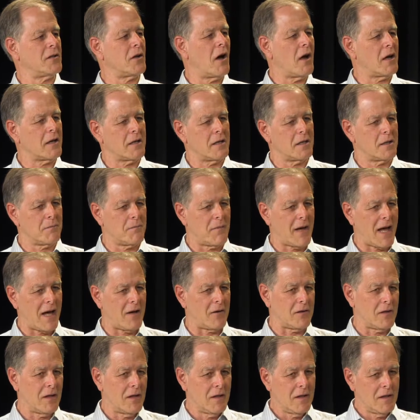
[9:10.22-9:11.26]
talking
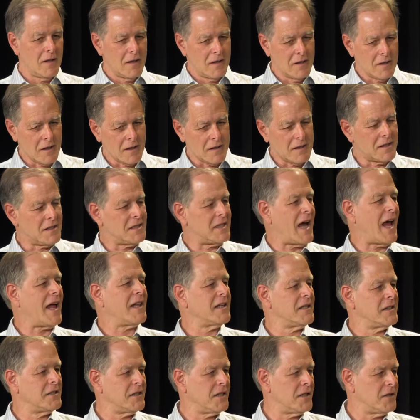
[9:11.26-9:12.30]
about the
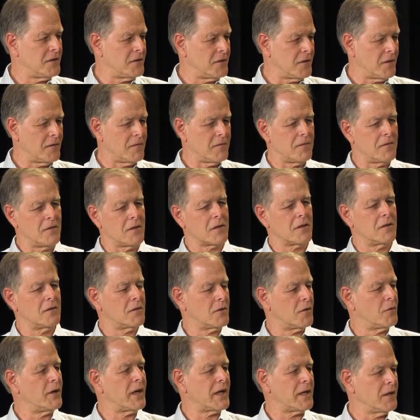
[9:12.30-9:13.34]
challenges of the
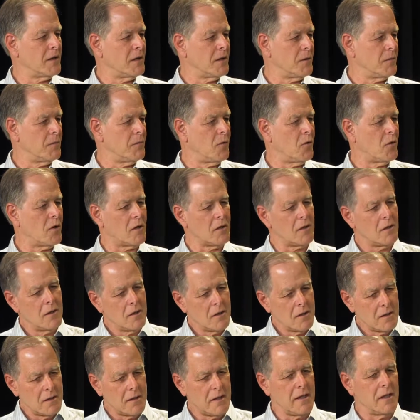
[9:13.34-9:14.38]
curriculum or
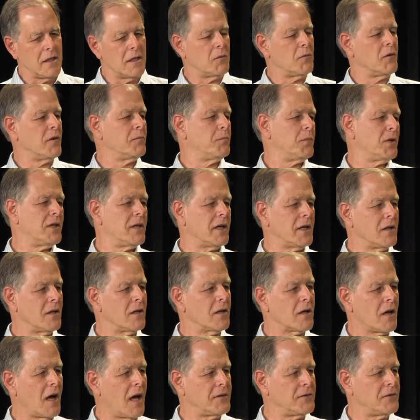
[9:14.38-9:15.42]
dealing with particular
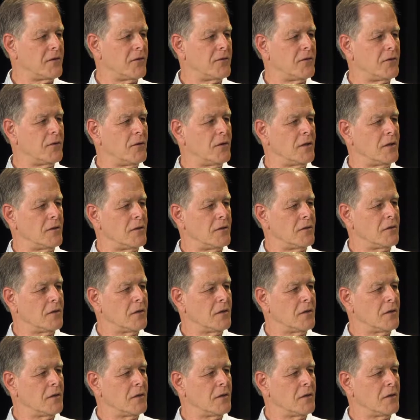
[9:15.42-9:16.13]
kinds of students.